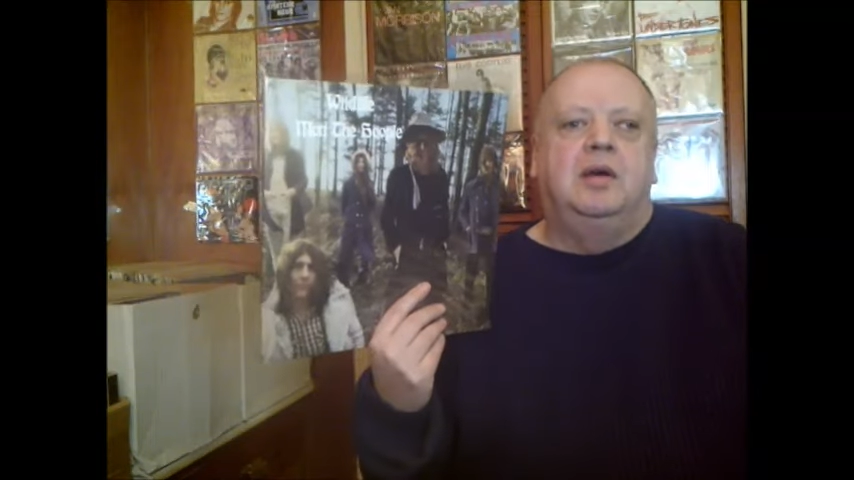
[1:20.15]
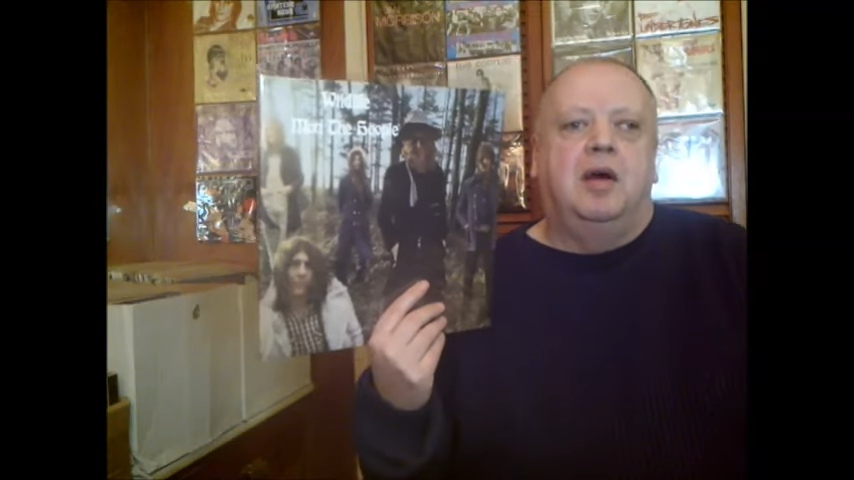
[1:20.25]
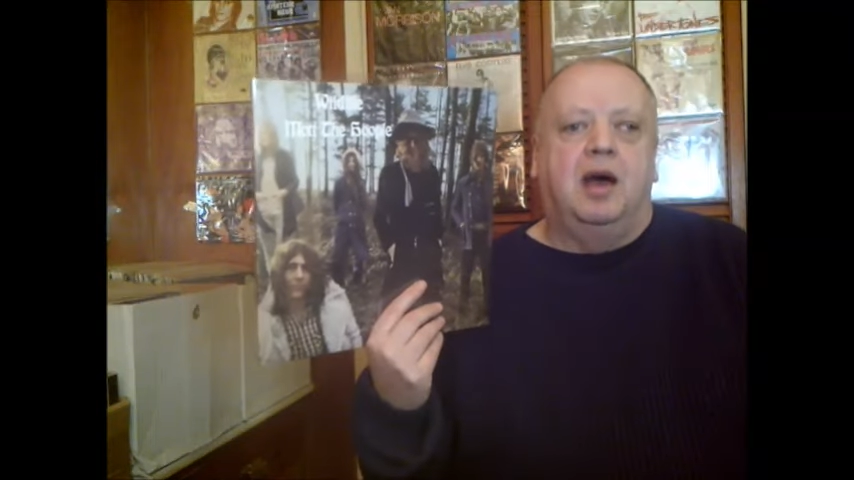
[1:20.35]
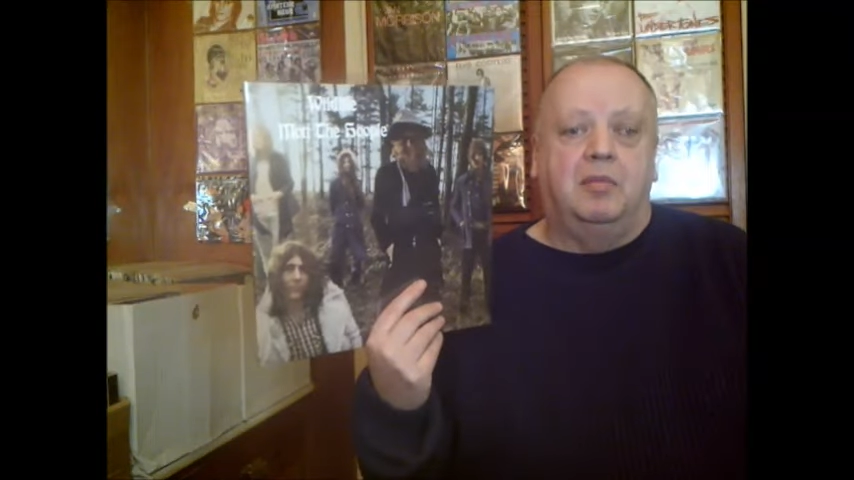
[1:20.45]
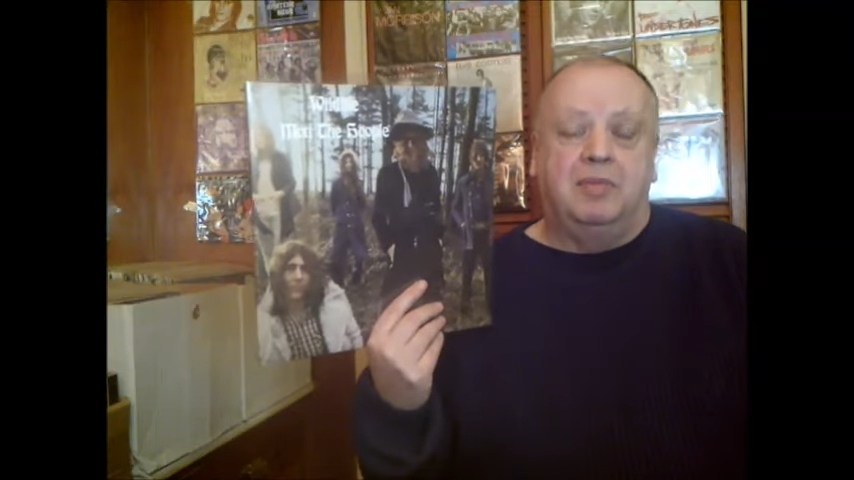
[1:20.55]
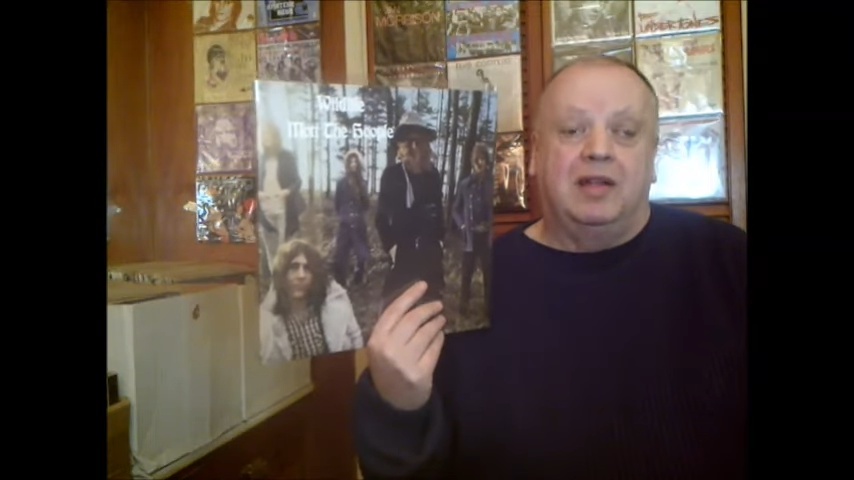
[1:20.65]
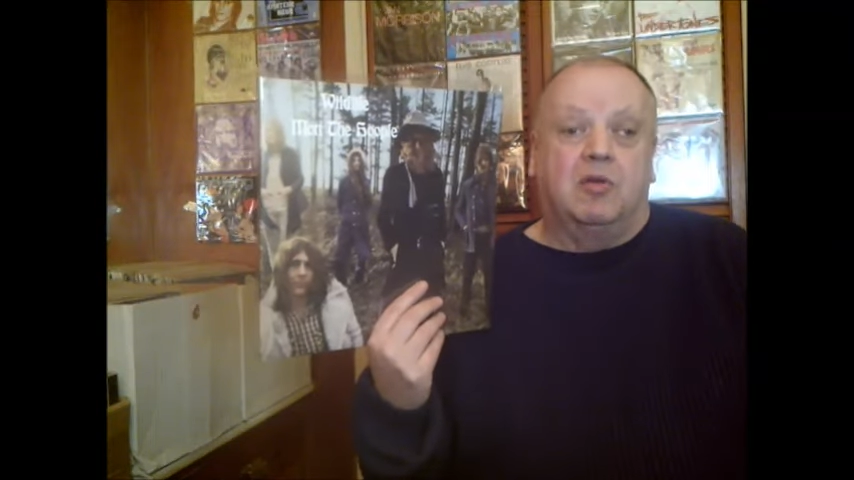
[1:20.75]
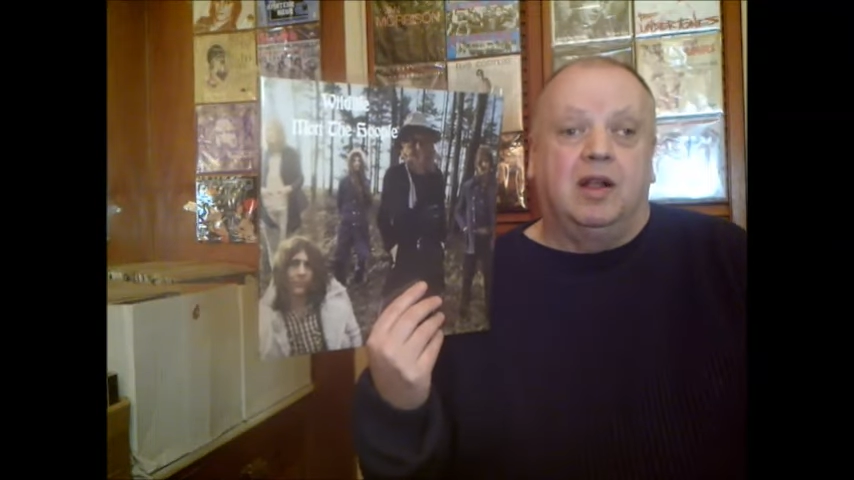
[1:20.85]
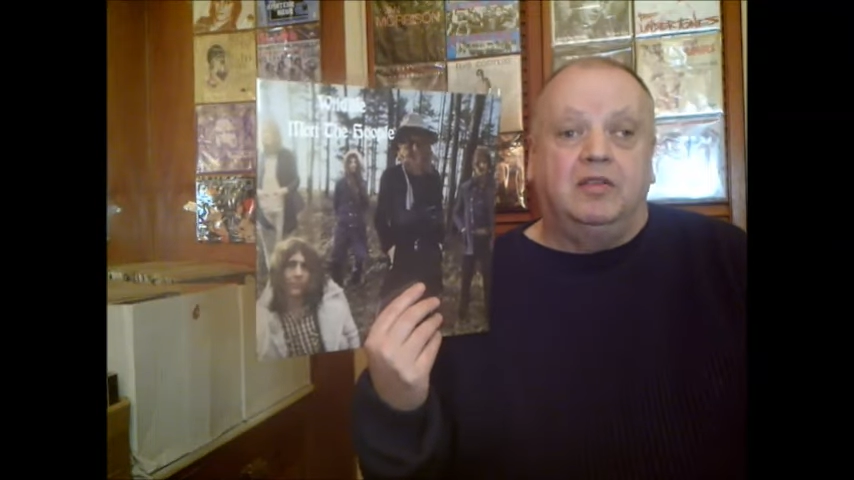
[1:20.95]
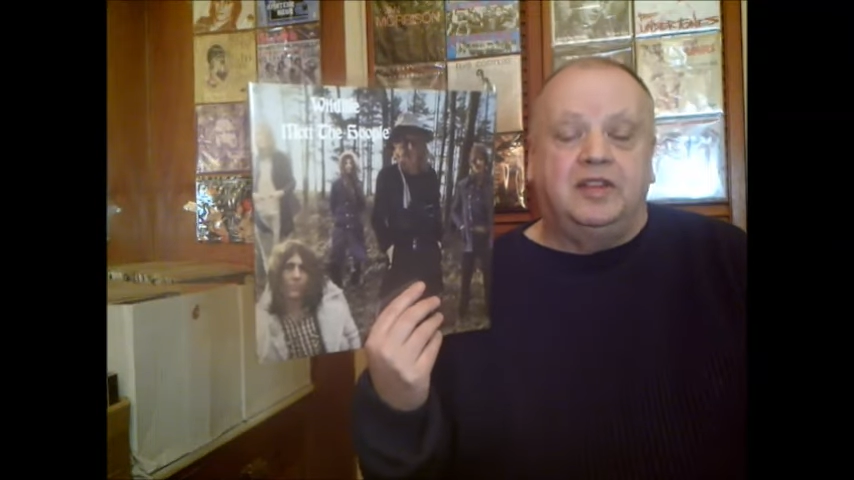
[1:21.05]
Mick
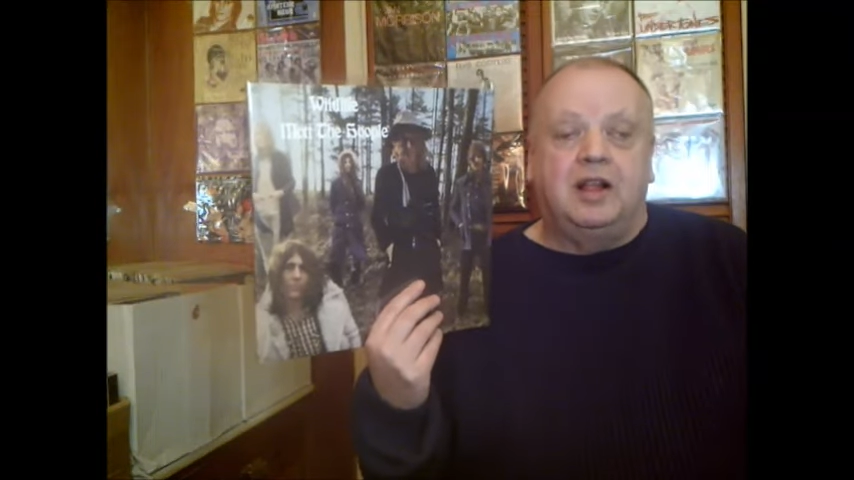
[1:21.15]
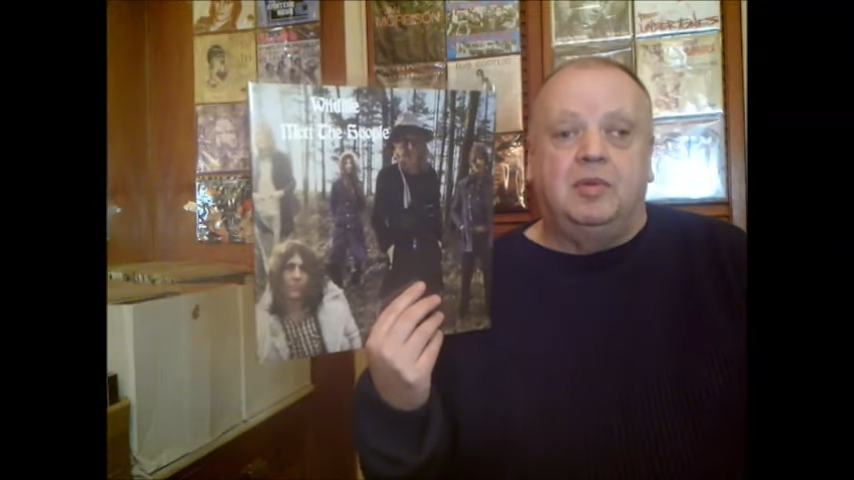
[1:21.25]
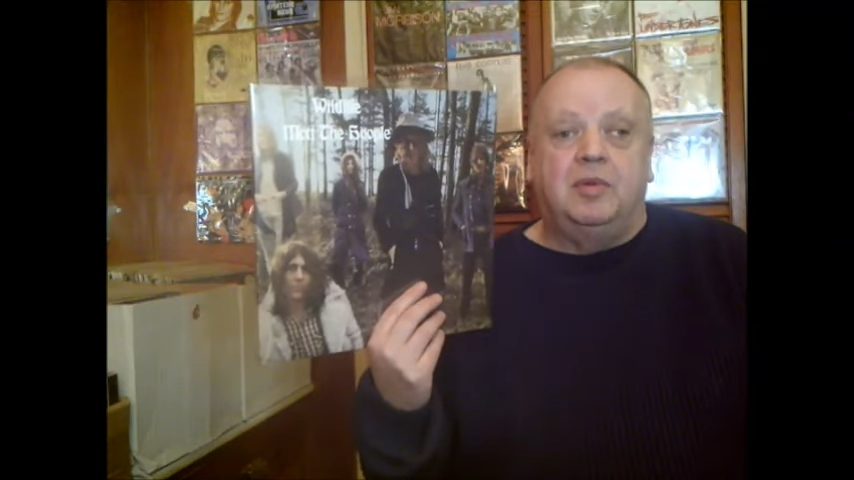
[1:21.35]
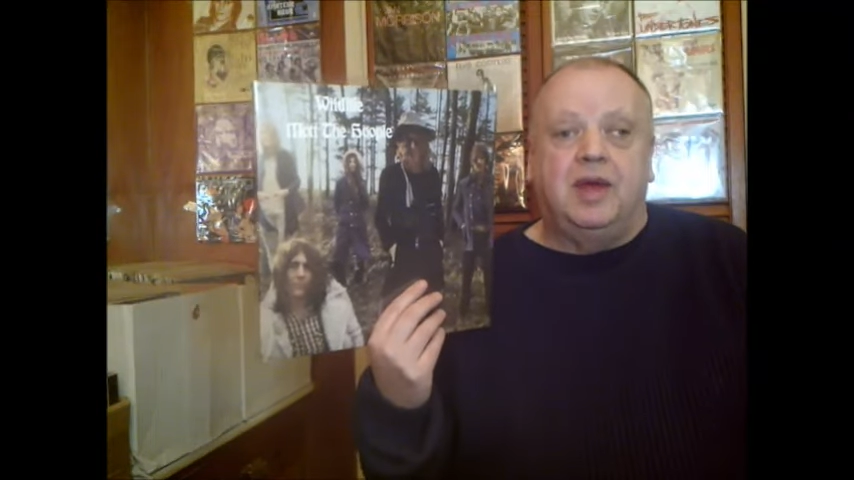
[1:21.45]
Ronson album.